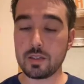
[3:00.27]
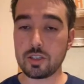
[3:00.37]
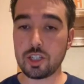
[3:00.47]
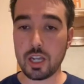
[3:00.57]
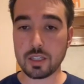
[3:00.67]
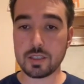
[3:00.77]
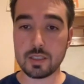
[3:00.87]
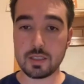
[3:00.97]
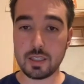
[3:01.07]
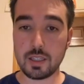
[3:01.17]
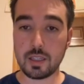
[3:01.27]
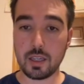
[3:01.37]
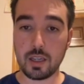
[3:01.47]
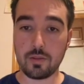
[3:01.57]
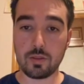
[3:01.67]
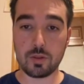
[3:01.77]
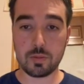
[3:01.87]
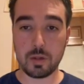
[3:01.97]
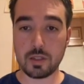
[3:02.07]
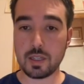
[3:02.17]
checks to see if the
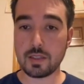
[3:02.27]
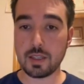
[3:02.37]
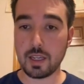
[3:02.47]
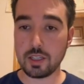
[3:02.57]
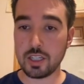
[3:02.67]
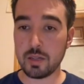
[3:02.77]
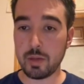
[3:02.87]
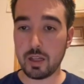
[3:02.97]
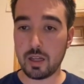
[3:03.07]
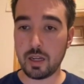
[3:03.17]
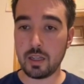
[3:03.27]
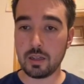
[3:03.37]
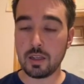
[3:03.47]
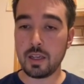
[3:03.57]
response has HTML on it.